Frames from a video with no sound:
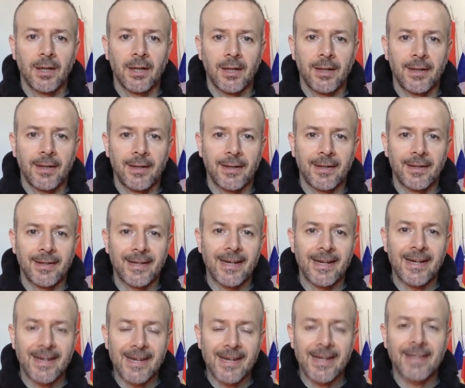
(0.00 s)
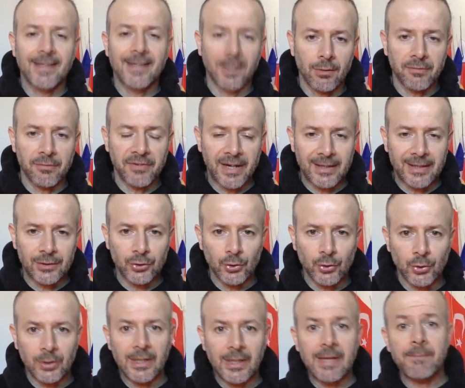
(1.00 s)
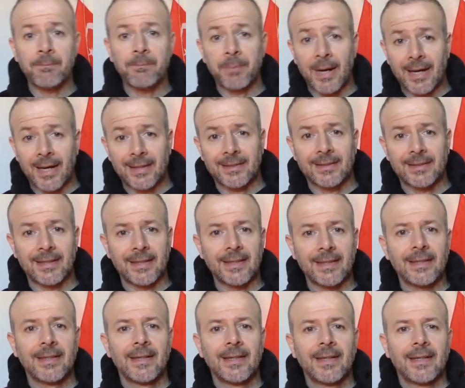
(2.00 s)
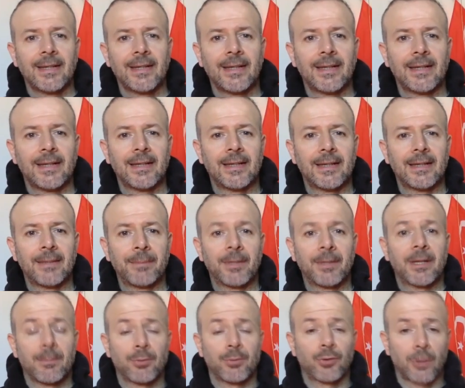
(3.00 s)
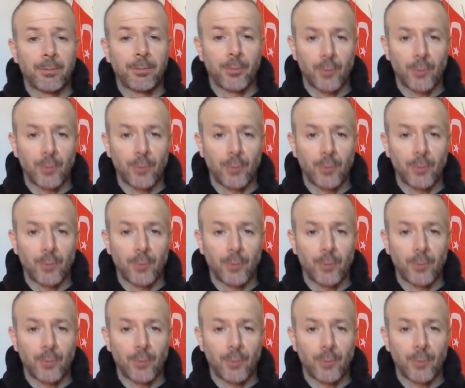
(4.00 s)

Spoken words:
we have, of course, to optimize colors, self-coloring.